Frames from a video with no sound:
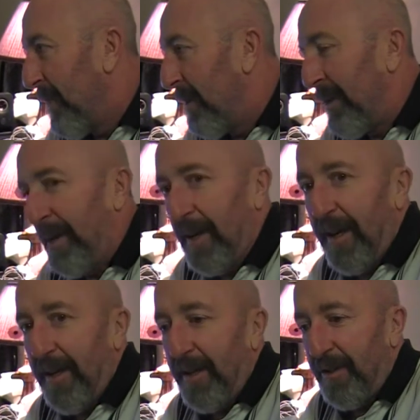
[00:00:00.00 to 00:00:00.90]
But then
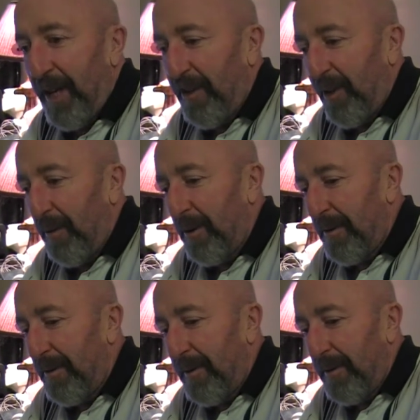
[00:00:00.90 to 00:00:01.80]
uh, Jeanette said,
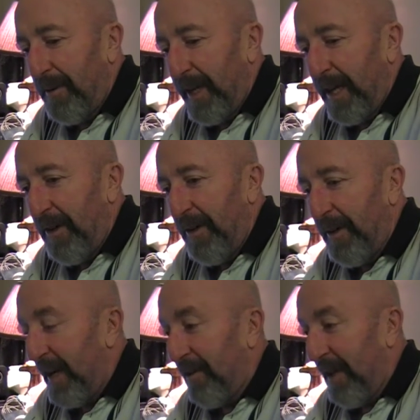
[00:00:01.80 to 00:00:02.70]
well, what are you going to do
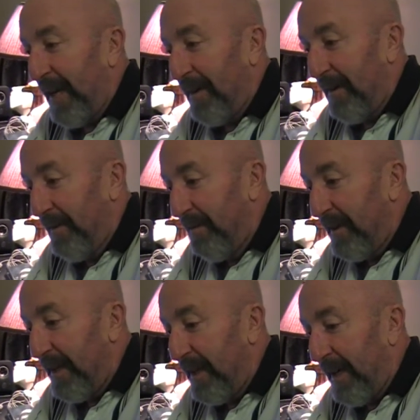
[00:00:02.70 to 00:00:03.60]
there? I said, I don't know.
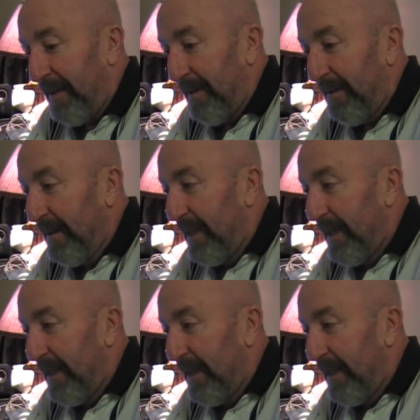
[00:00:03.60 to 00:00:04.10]
I don't know.